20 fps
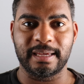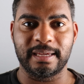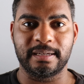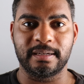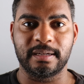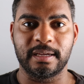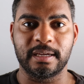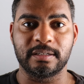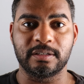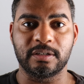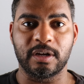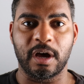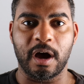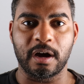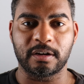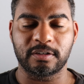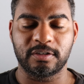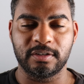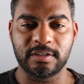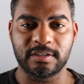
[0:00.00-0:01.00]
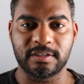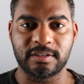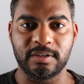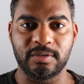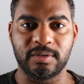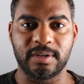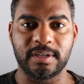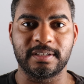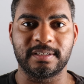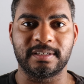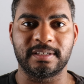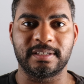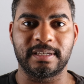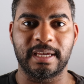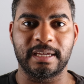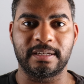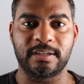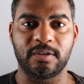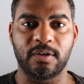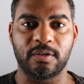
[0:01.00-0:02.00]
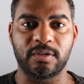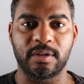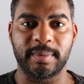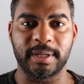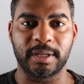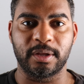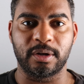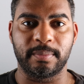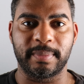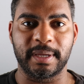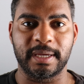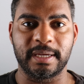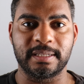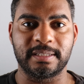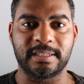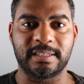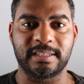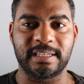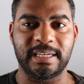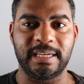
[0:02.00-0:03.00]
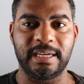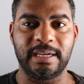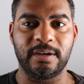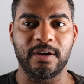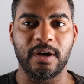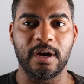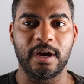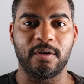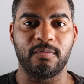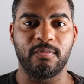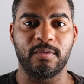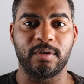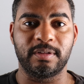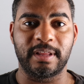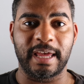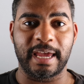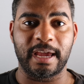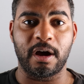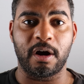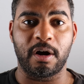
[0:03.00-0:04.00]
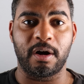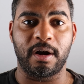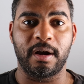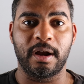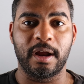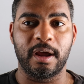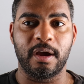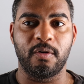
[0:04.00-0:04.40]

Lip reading: and talk to the students, get to know them a little bit, and see where they are